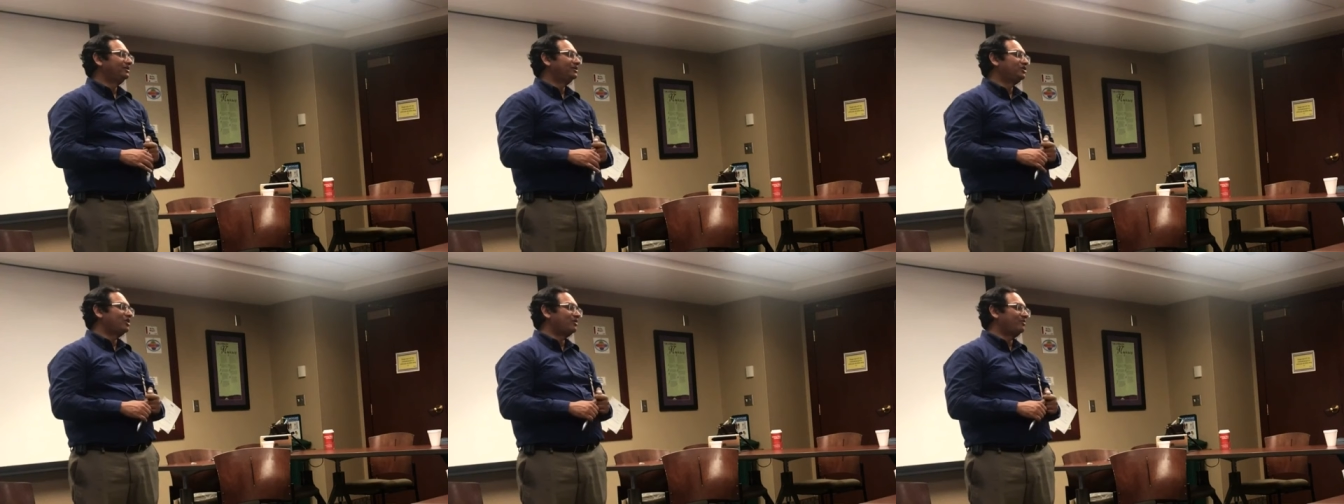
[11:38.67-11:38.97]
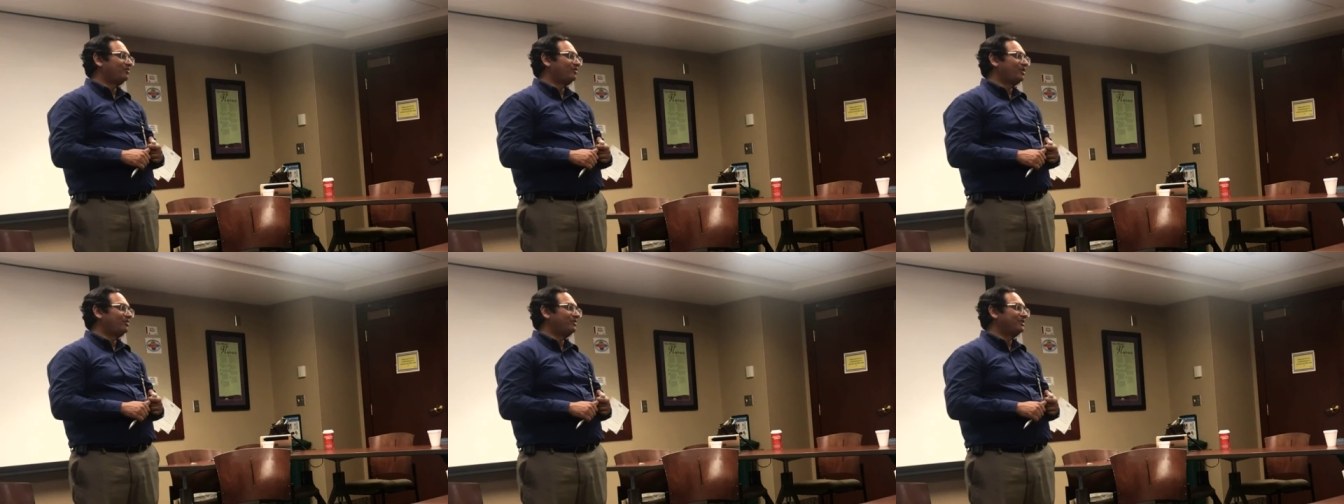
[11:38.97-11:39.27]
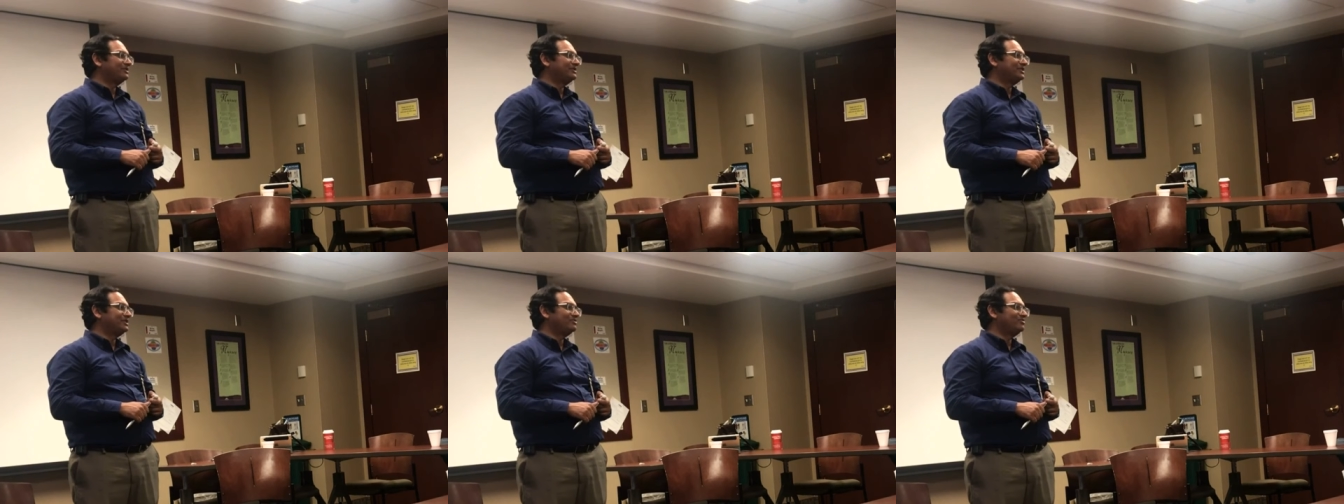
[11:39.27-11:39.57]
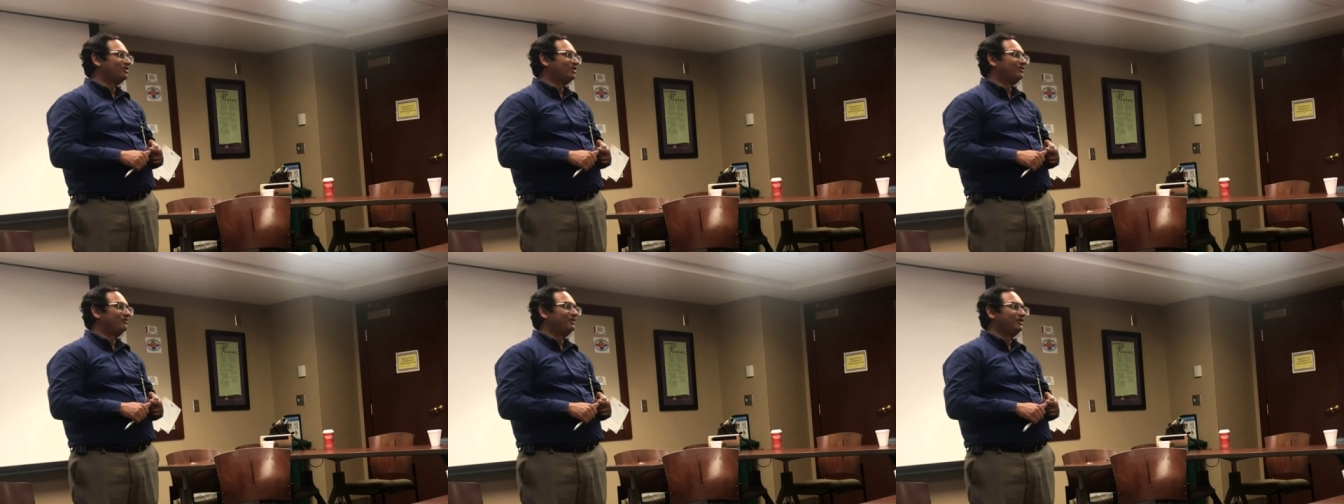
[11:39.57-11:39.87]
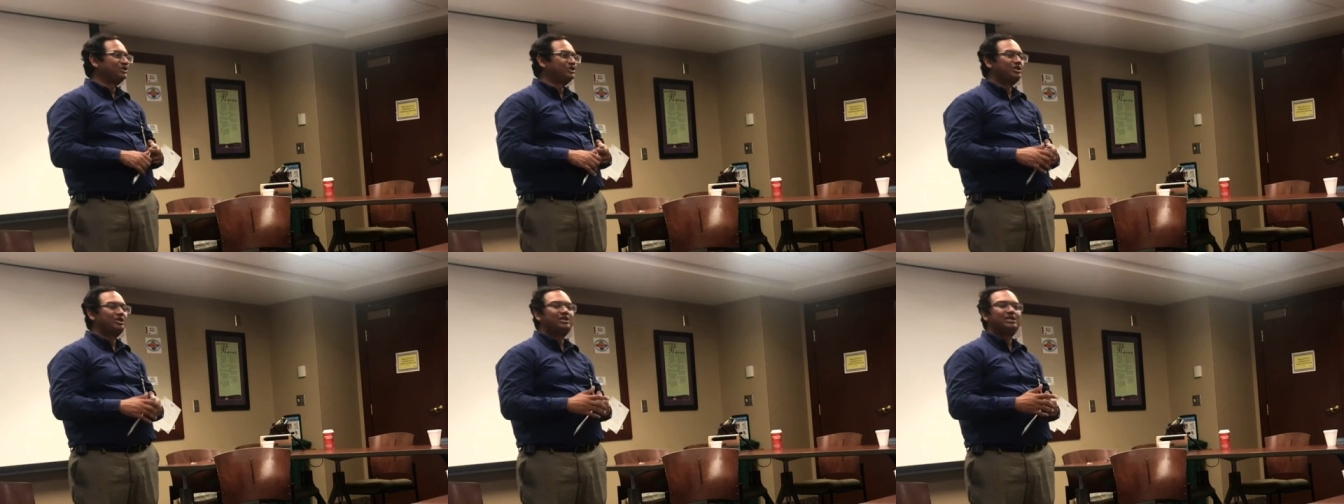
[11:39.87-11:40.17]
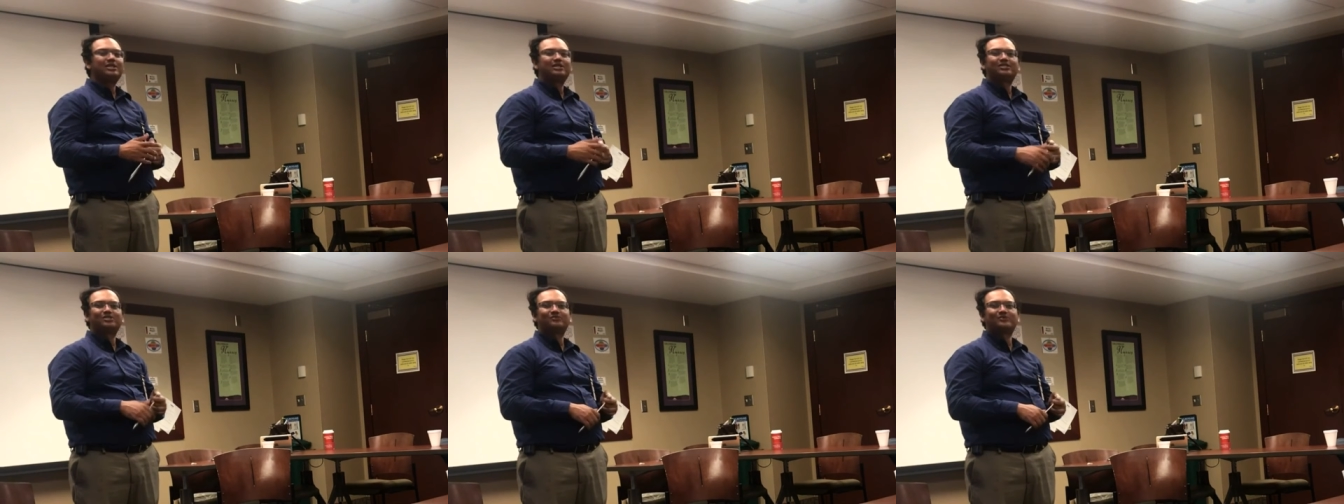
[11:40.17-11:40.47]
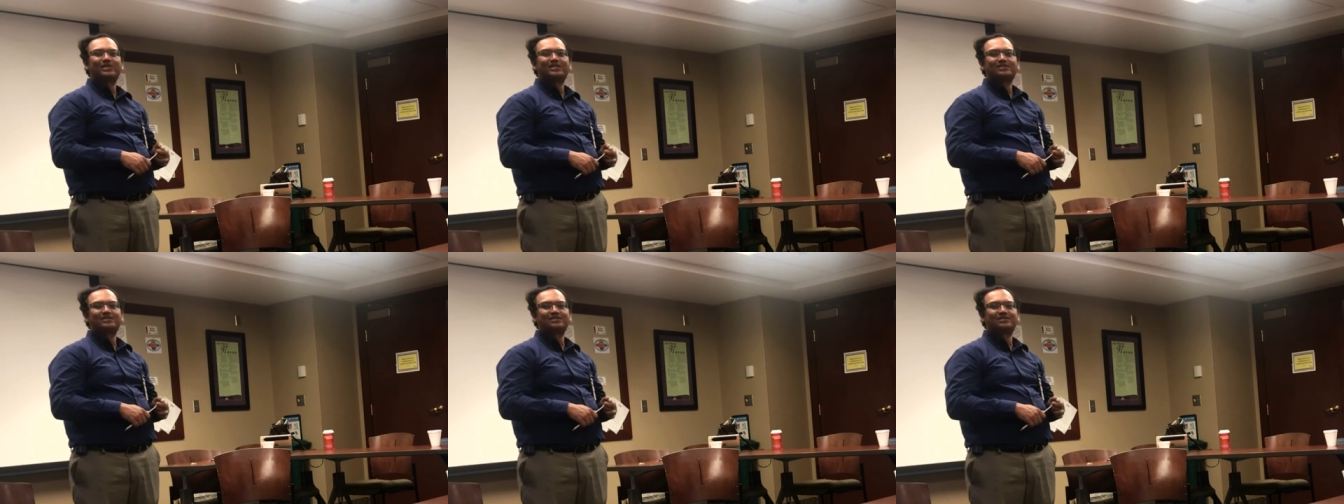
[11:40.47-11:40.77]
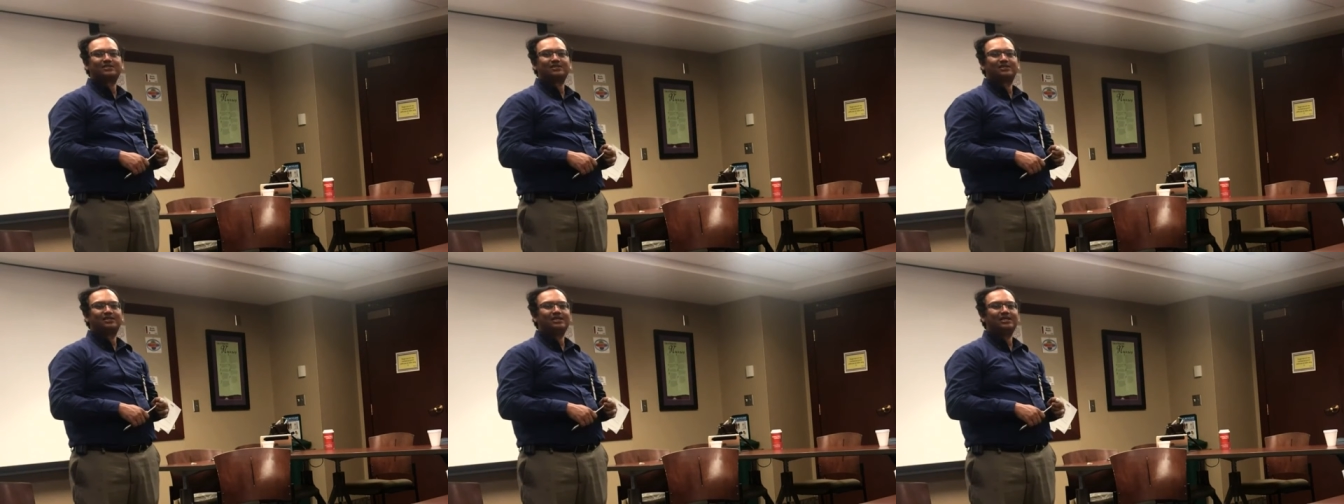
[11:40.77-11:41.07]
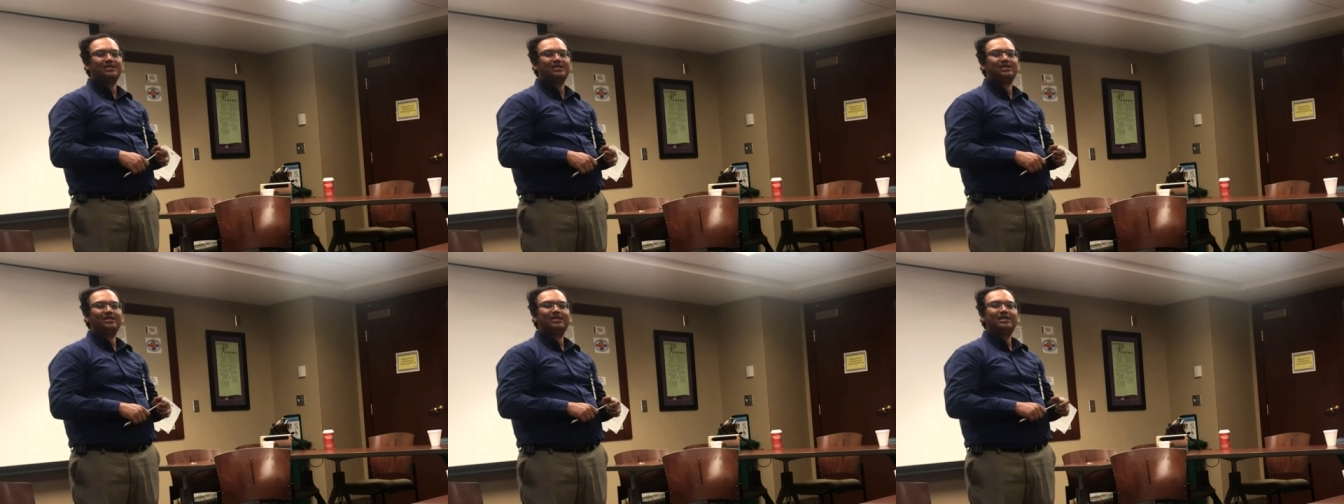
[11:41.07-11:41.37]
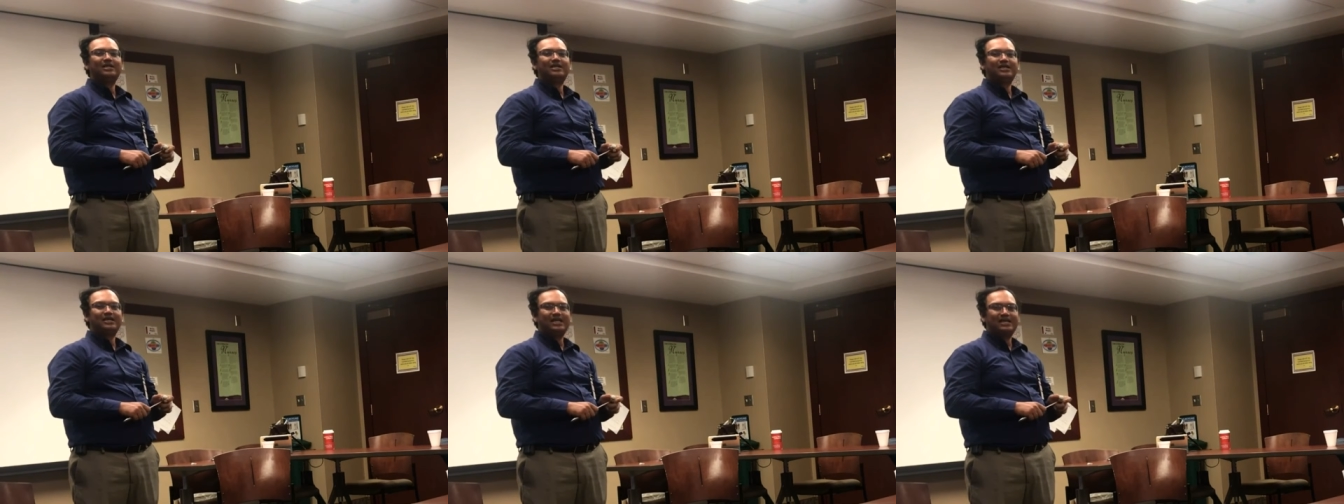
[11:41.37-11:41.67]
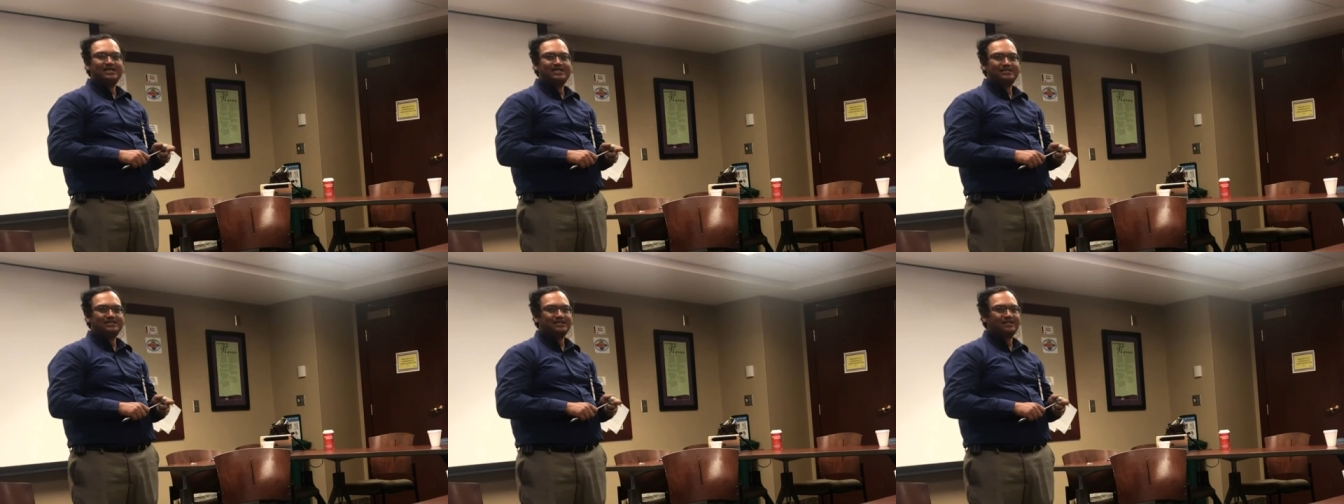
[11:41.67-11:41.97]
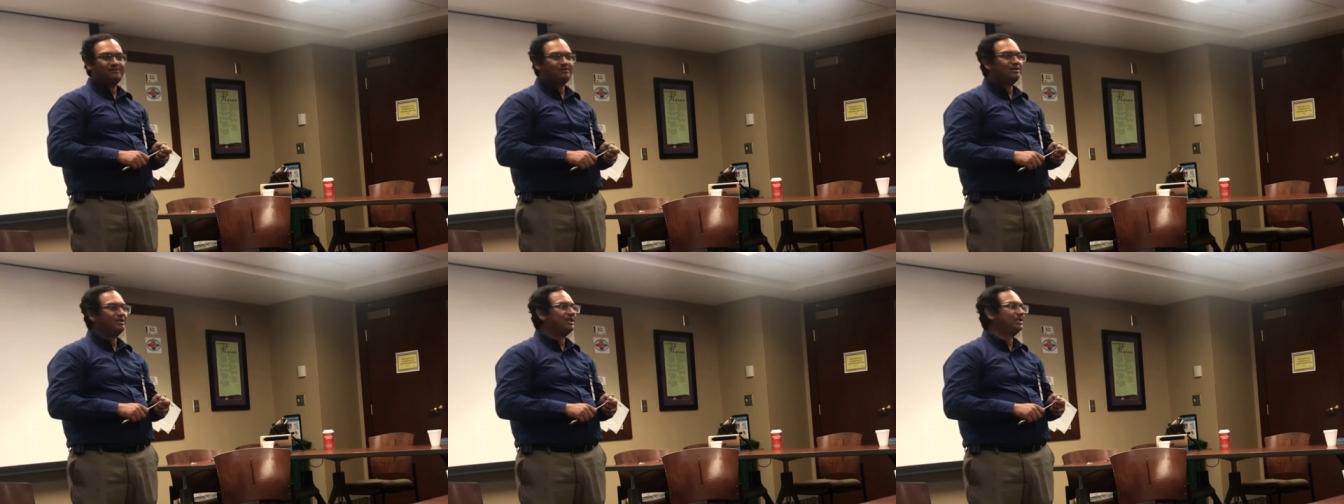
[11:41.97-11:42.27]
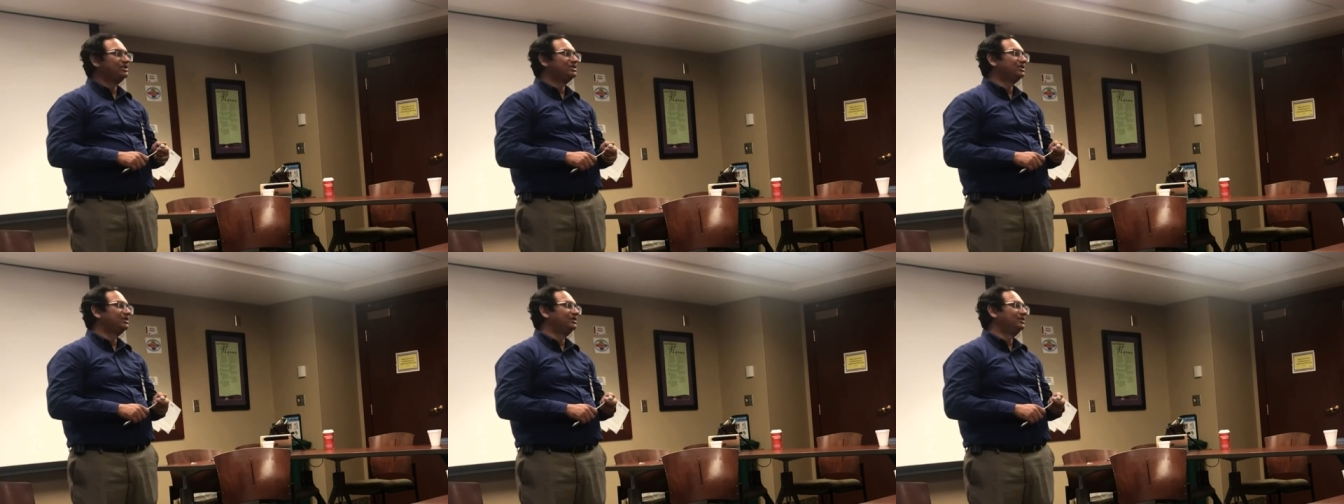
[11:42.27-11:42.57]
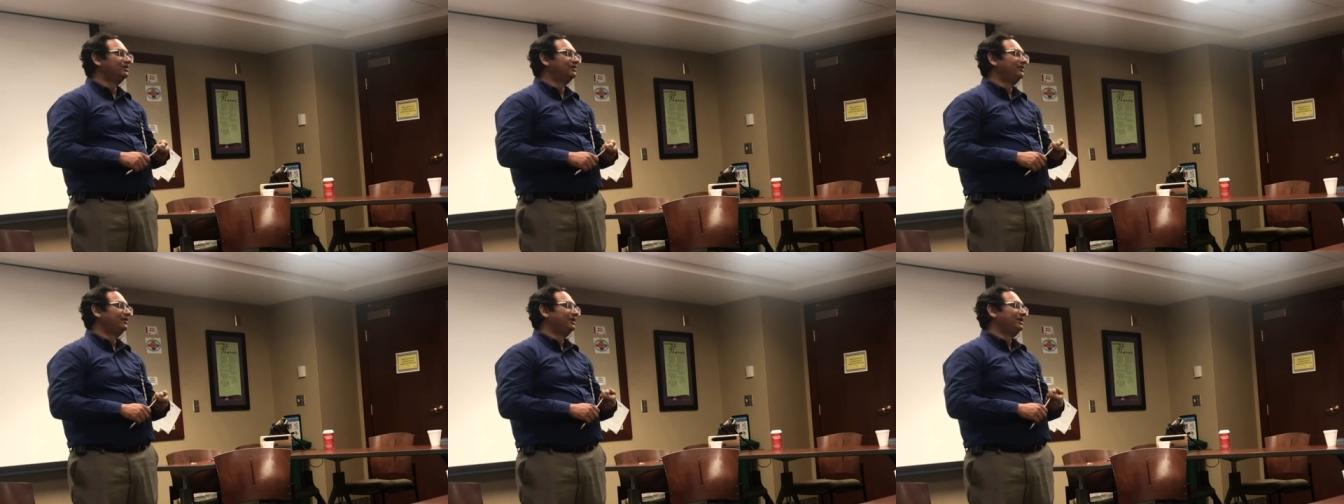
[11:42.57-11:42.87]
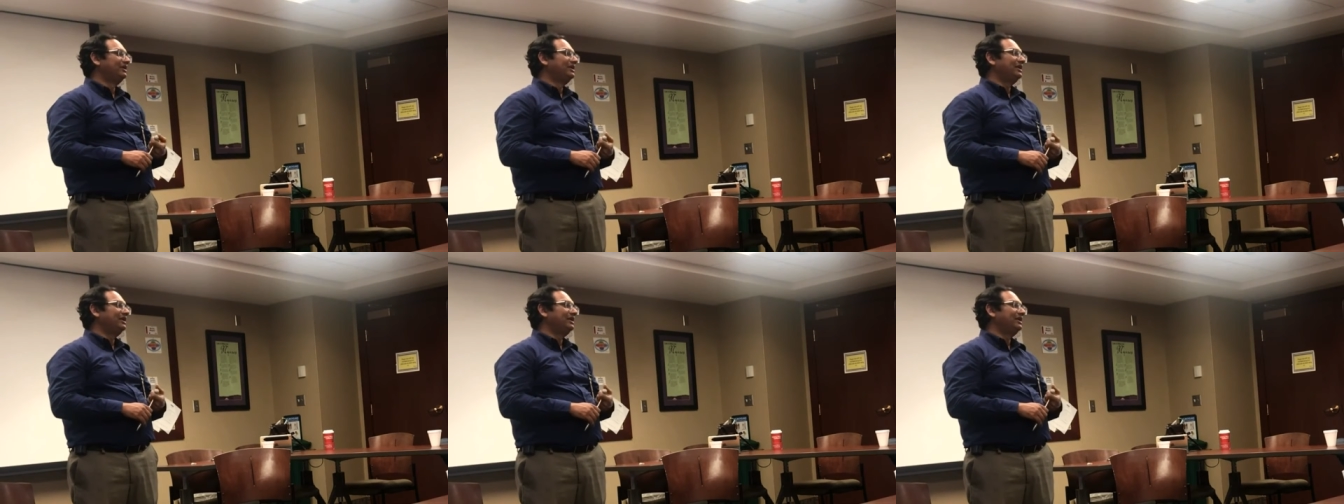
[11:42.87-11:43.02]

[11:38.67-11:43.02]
talk proper assessment of rigidity and spasticity, gait examination,